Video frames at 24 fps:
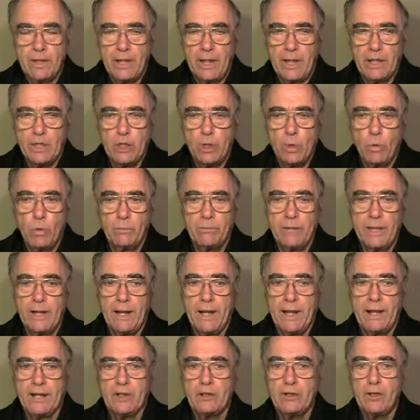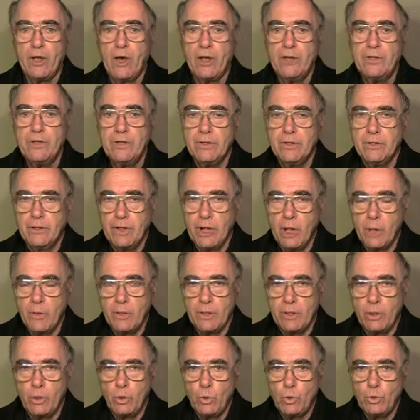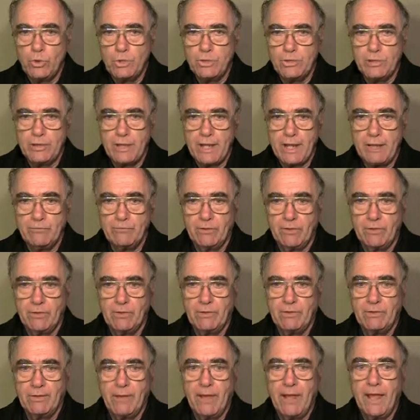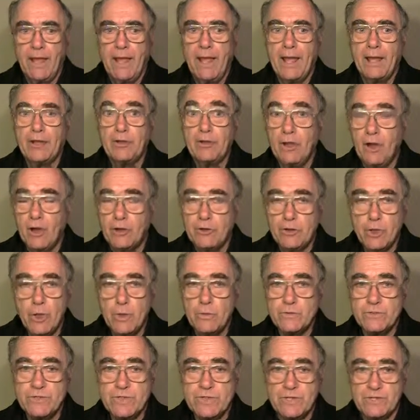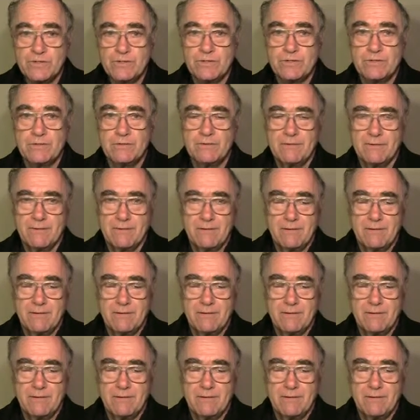and you will be like God, knowing good and evil. And God knows this.